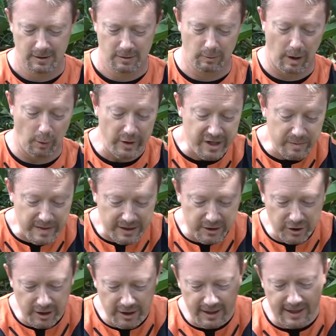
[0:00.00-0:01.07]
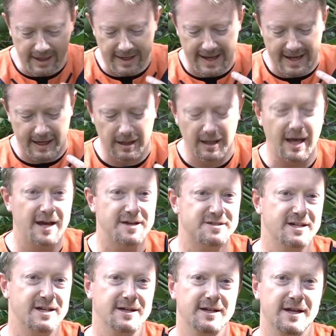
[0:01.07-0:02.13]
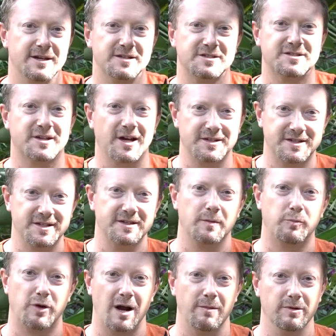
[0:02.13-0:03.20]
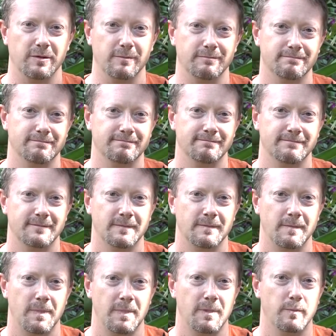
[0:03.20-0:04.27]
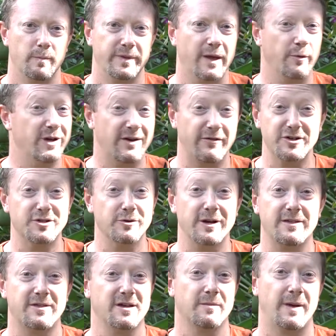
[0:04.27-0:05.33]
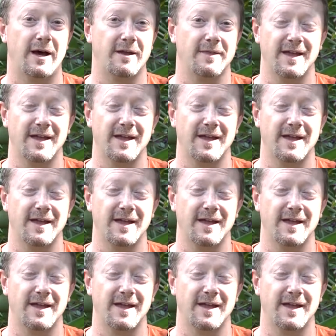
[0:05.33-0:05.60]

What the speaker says: Well, we can be good at analyzing and discussing the problem, but then we never do anything about it.